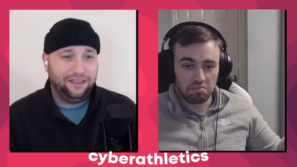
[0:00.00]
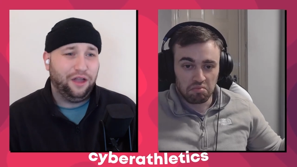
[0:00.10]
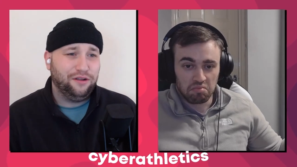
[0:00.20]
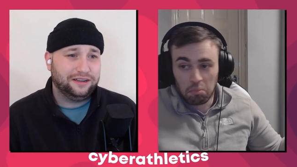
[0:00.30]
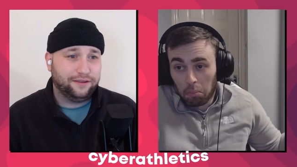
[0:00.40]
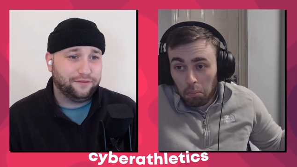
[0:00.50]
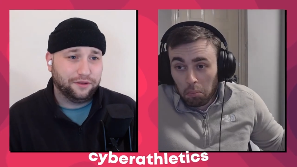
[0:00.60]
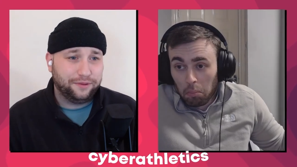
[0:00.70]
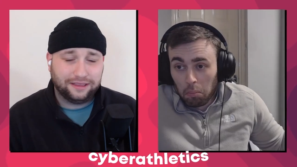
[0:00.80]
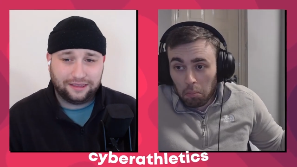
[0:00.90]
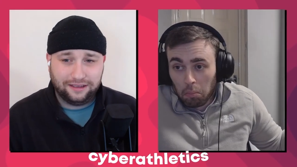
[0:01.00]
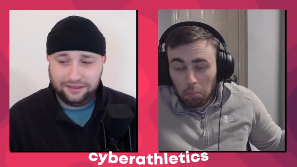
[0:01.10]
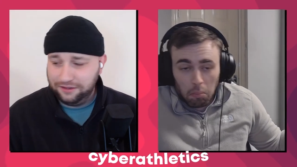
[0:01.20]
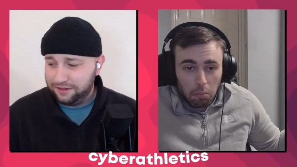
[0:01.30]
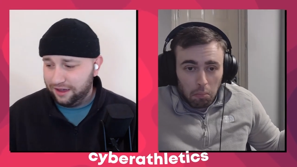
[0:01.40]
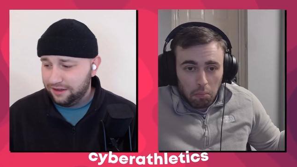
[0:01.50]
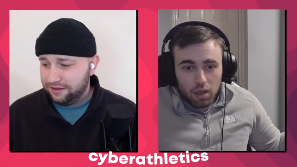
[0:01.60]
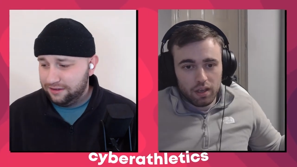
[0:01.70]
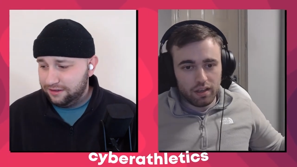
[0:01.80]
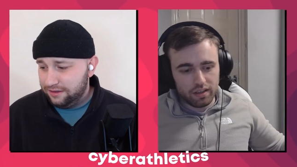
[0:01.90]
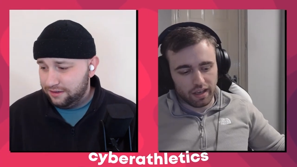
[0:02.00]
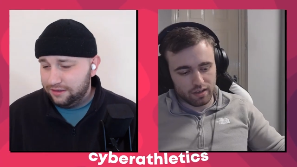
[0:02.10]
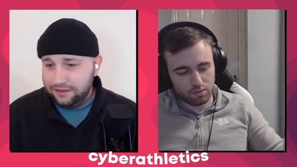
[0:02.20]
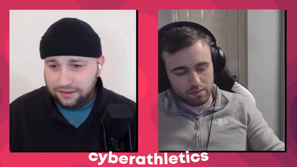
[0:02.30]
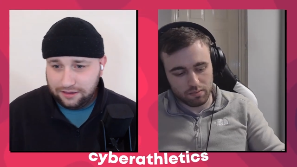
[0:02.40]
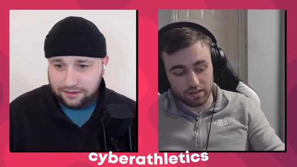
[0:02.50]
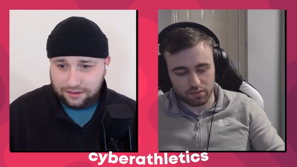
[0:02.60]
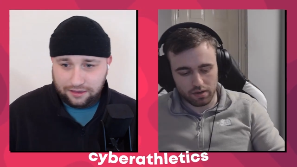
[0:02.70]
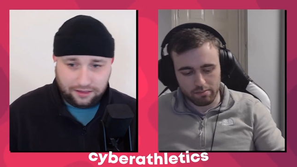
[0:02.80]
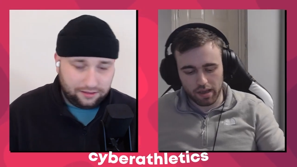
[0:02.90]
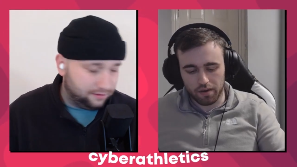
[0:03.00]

Speaker 1: I, I didn't even know we had that in the UK.
Speaker 2: Yeah, there's one in well, there's one in